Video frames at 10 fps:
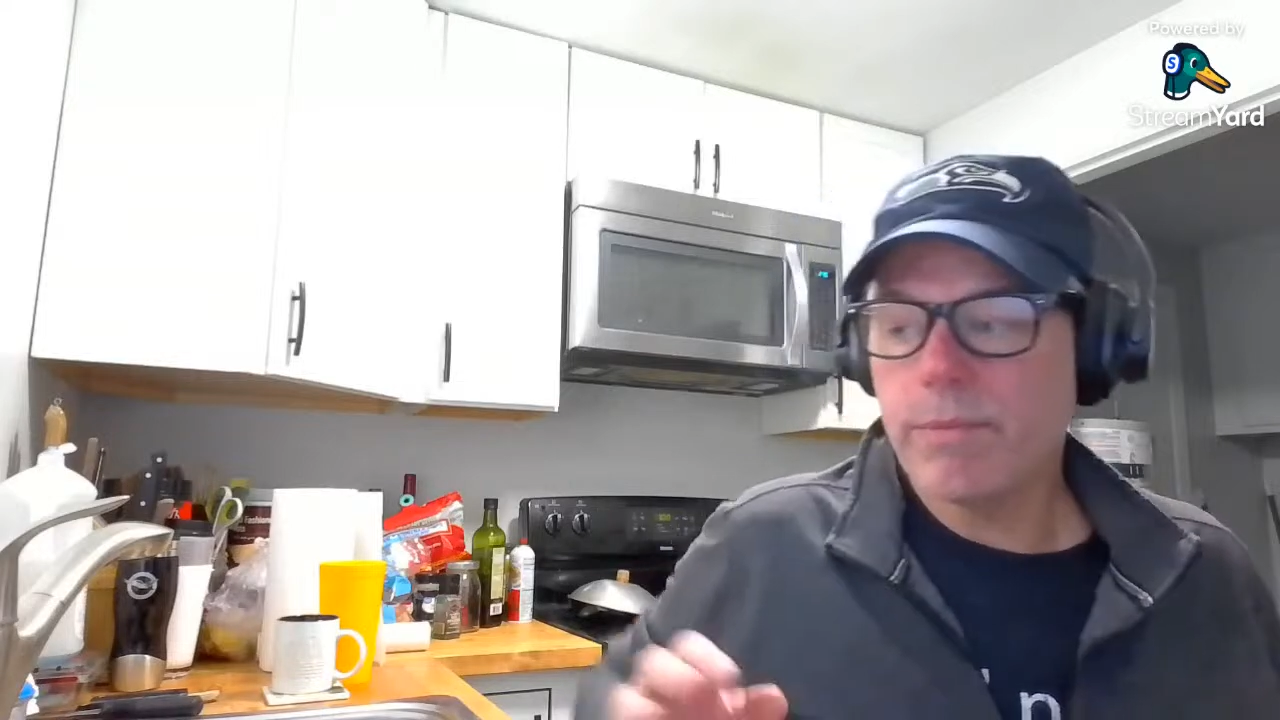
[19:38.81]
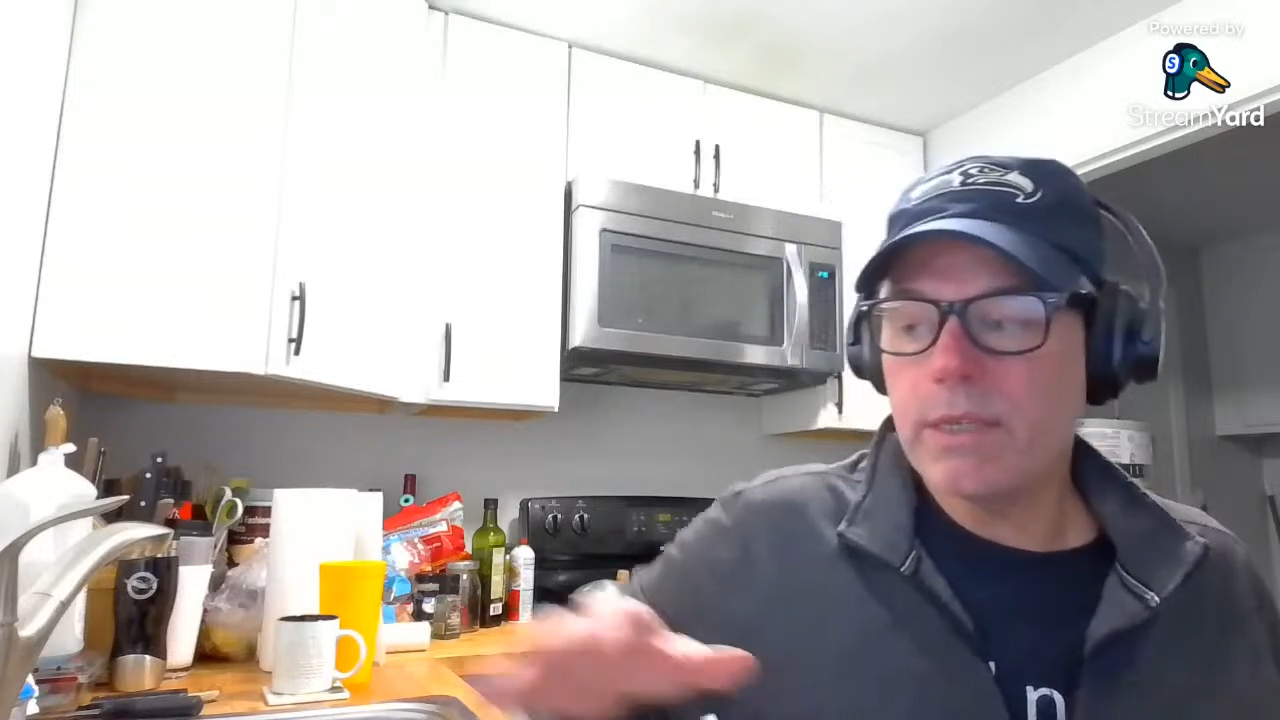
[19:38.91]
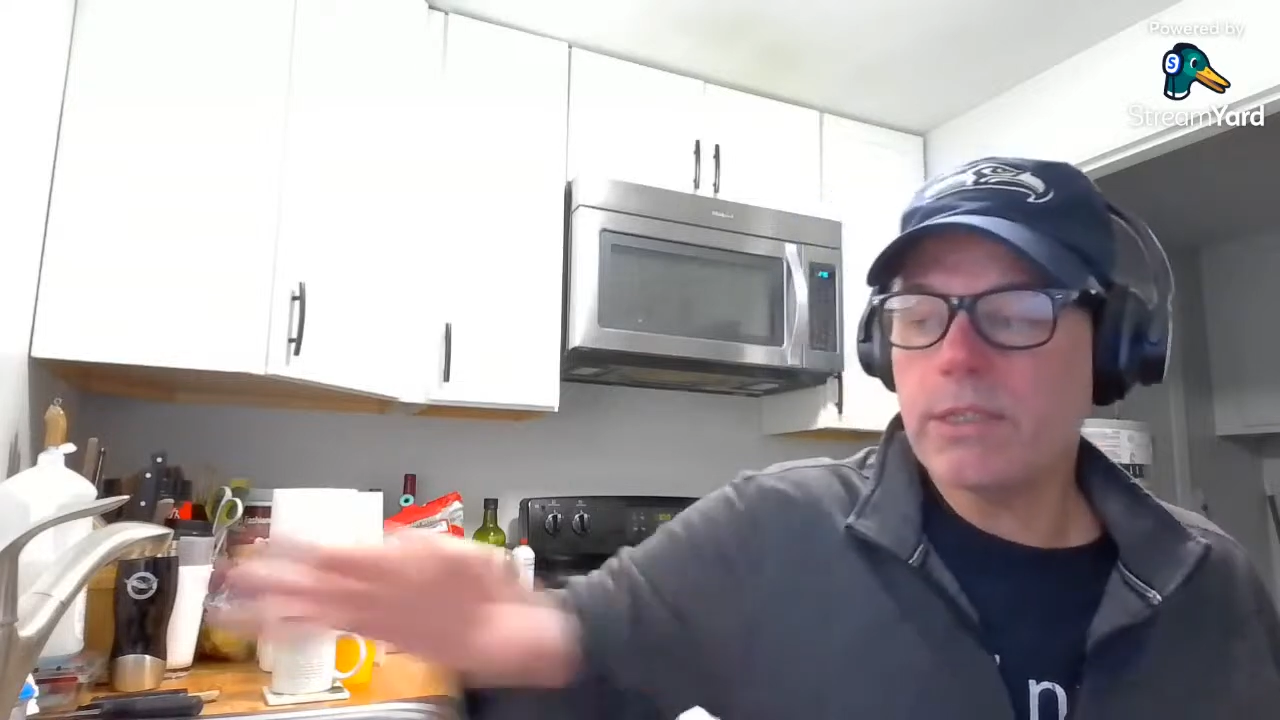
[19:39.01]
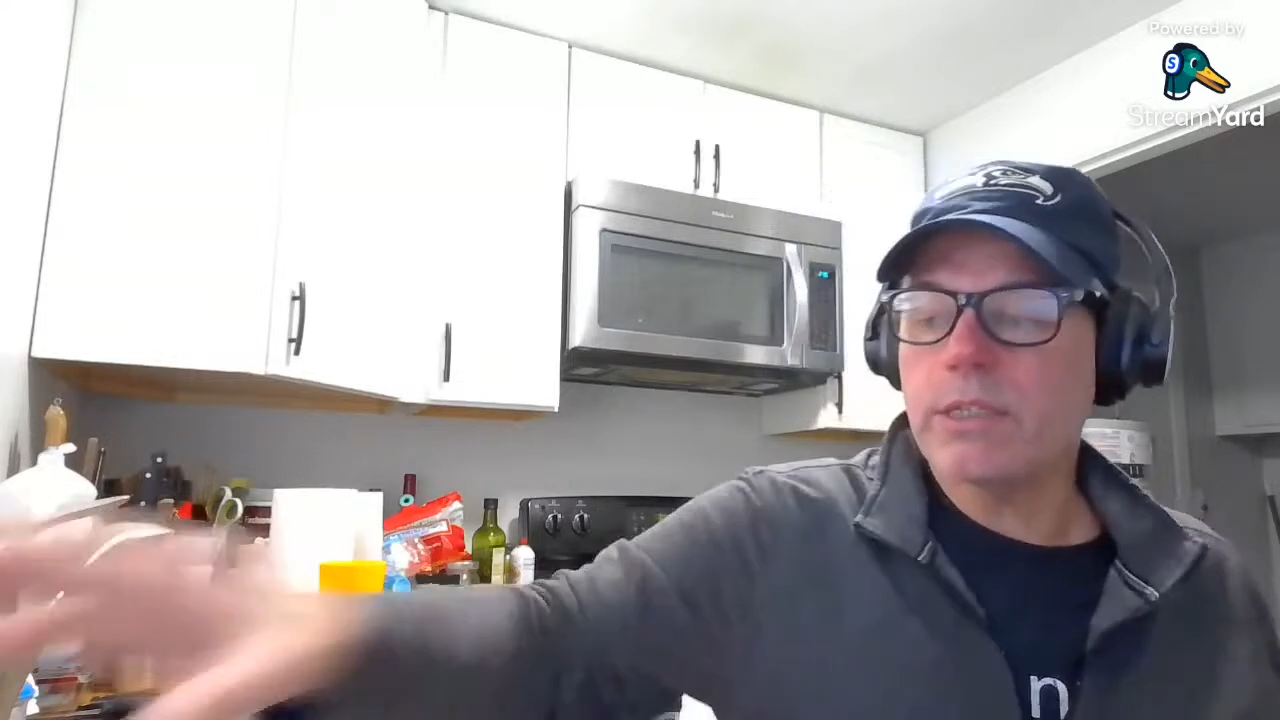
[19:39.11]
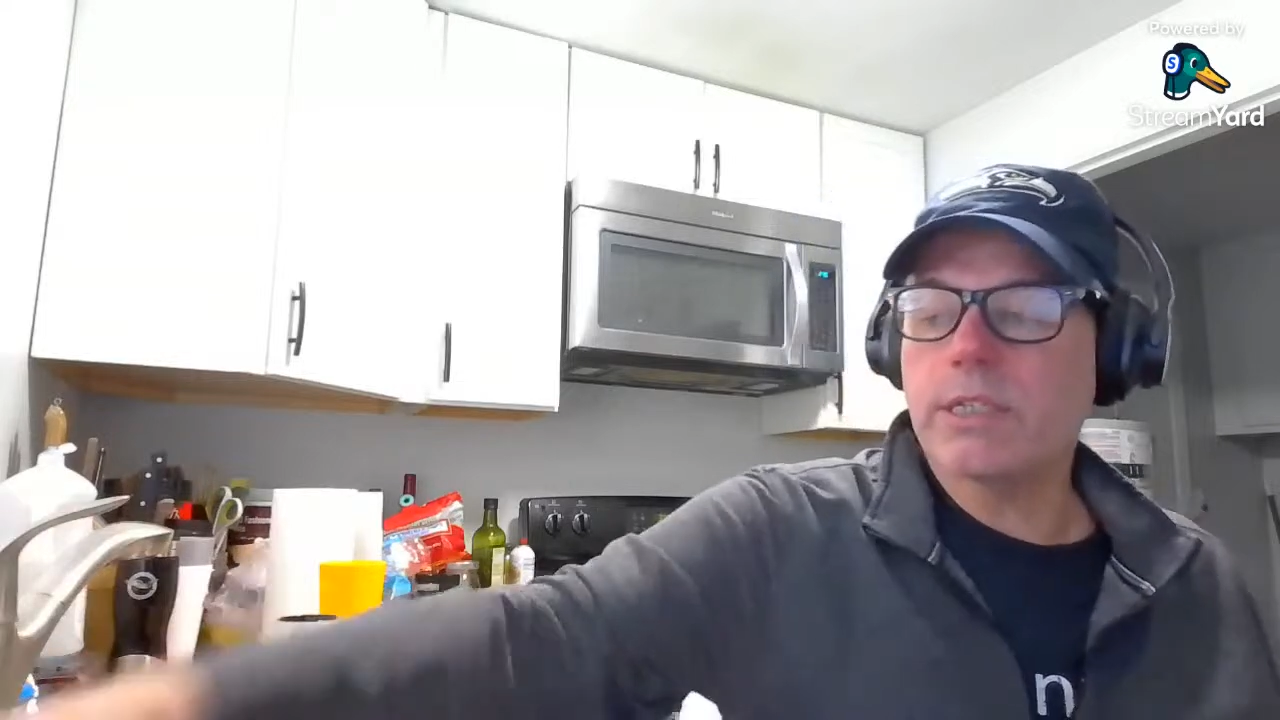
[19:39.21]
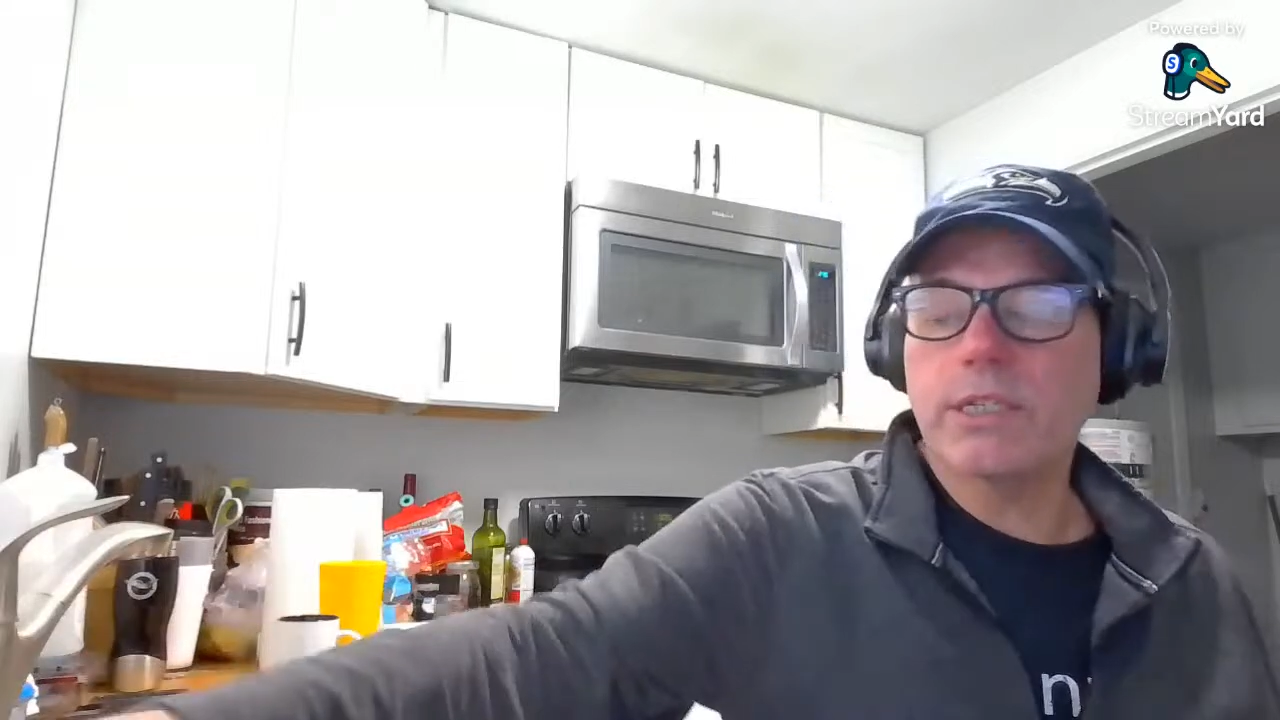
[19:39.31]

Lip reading: this is